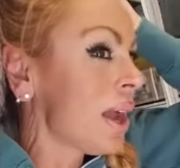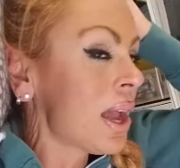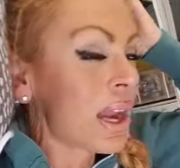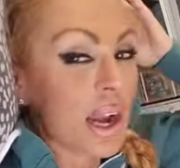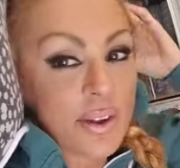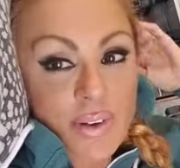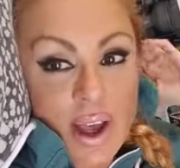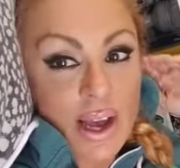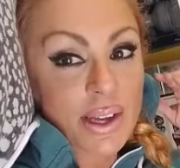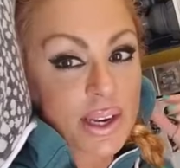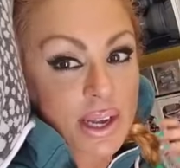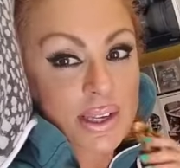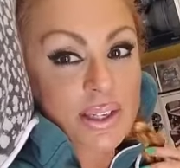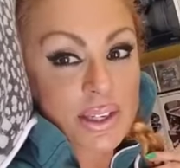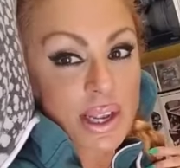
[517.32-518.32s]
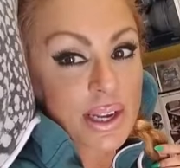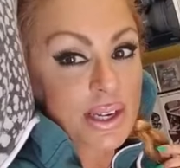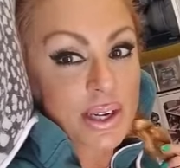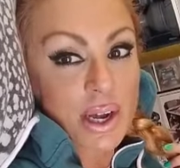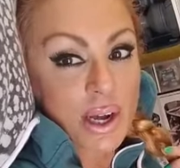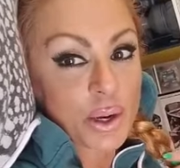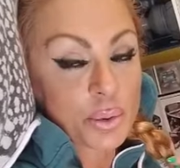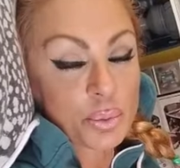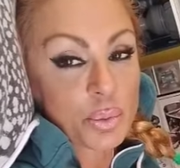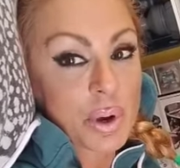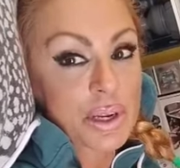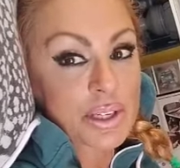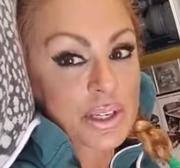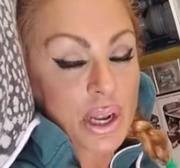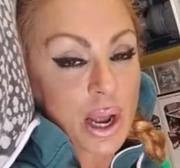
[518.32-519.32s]
And I've had, had like, uh,
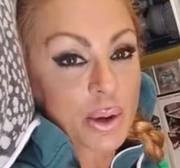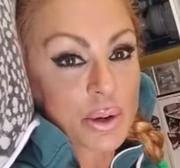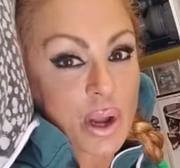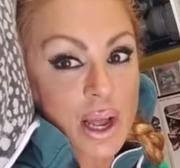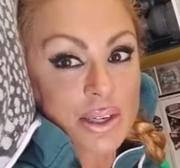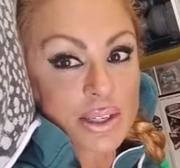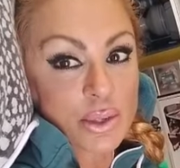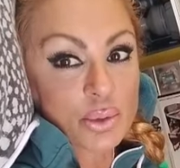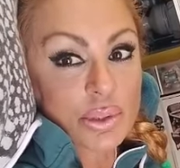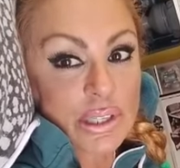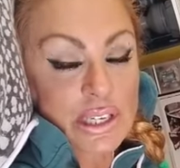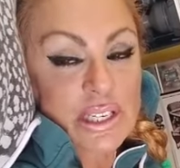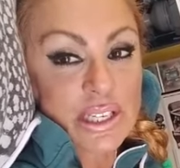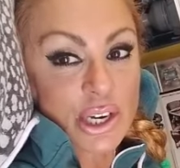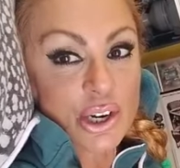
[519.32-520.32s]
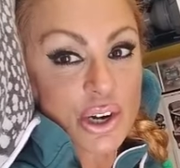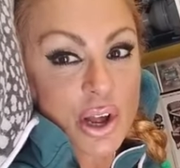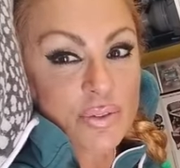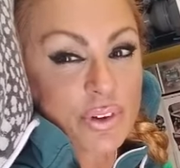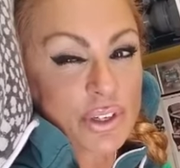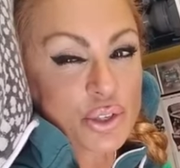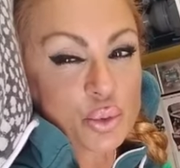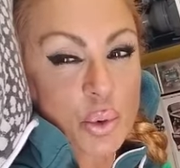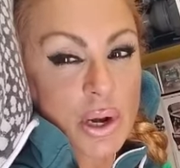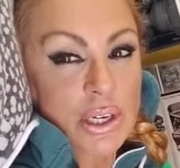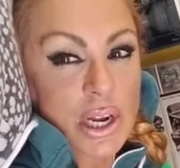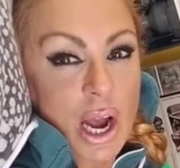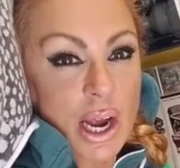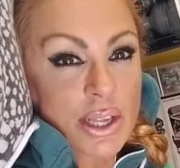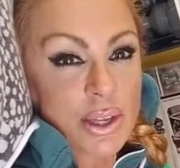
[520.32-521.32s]
ones that I got really scared of. There's
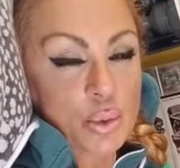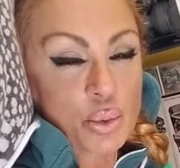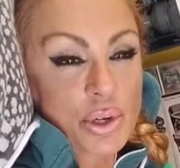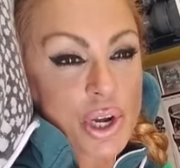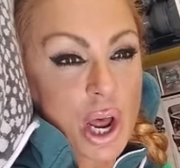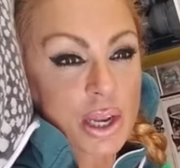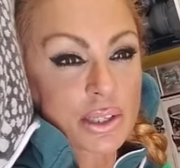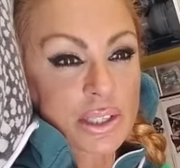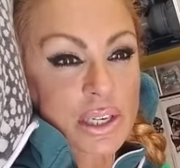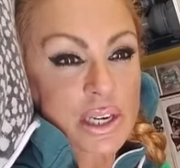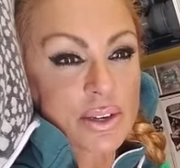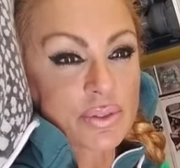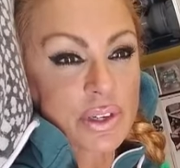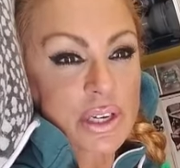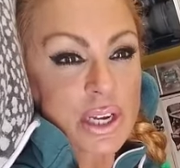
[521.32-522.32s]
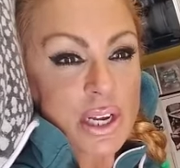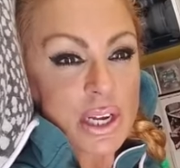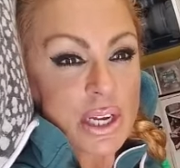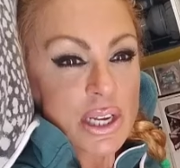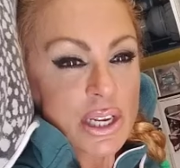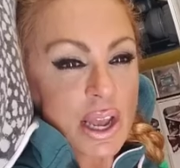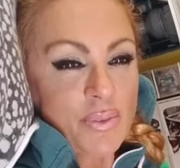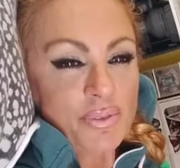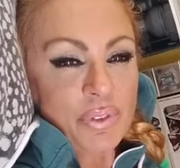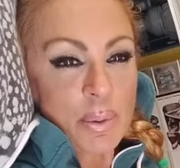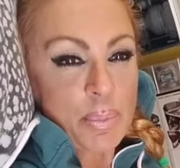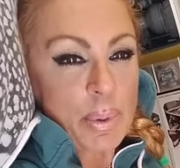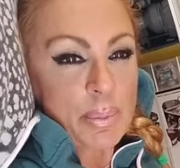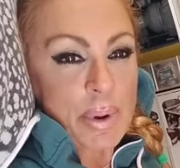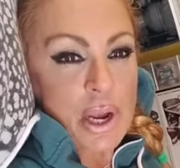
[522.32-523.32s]
one guy that would not leave and kept
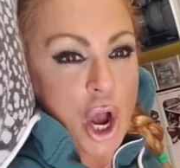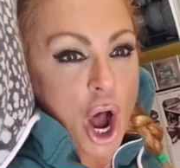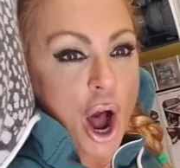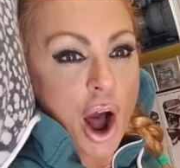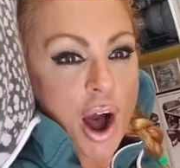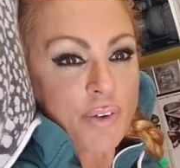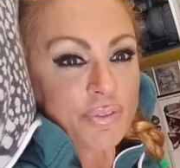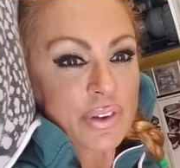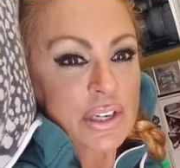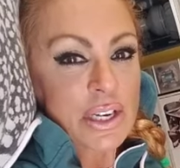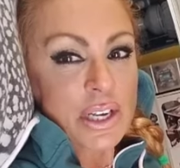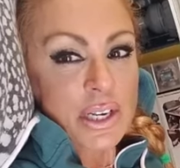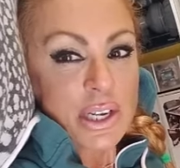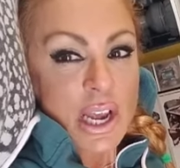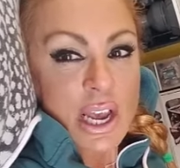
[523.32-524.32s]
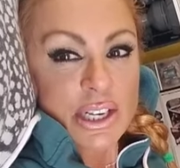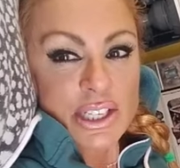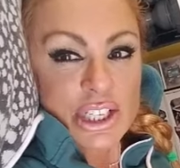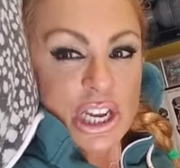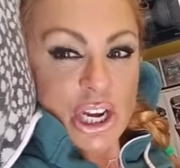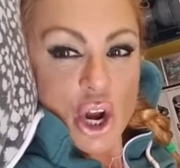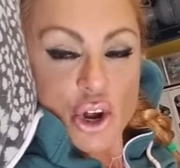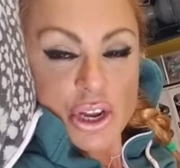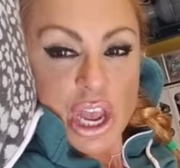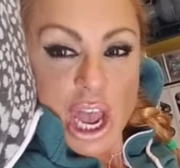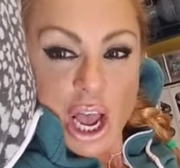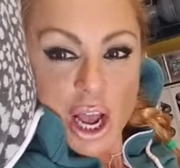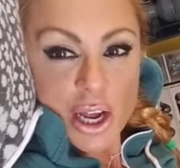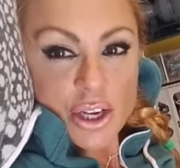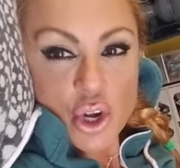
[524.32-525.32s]
flipping me off and, and saying, oh,
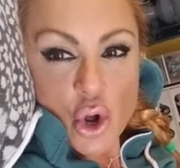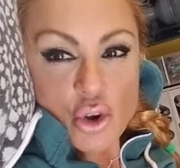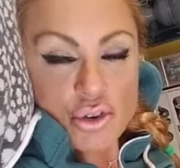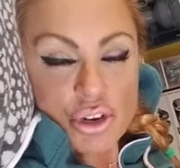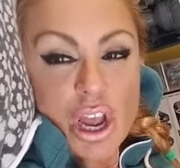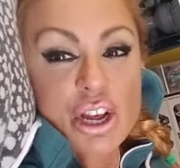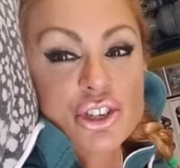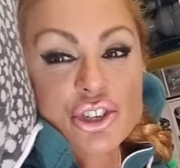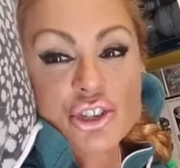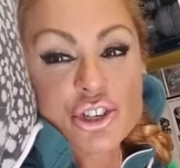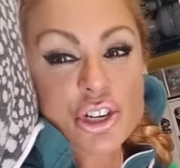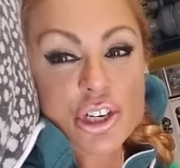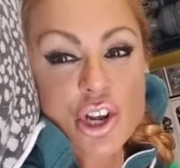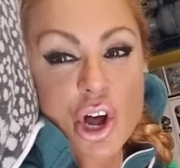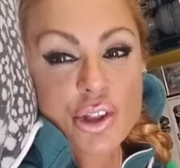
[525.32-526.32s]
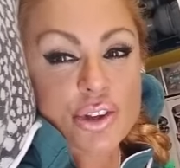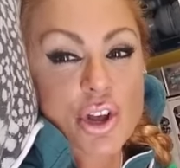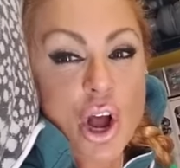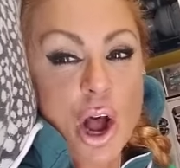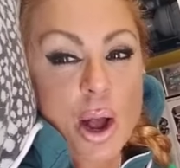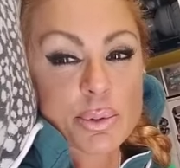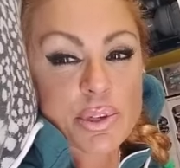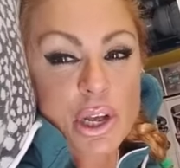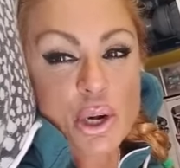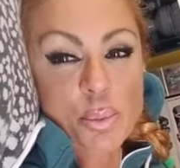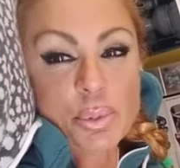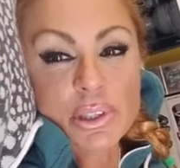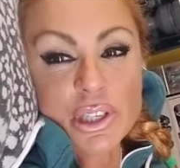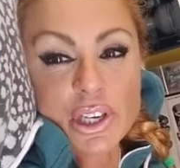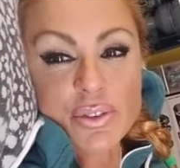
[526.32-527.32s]
yeah, oh, yeah, sure, you're going to call the cops. I
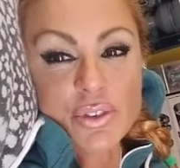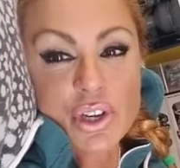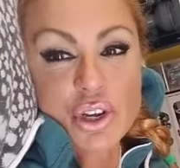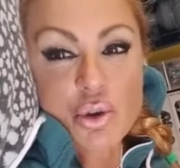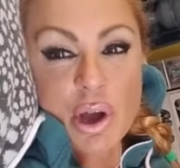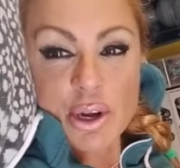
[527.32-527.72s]
don't believe you.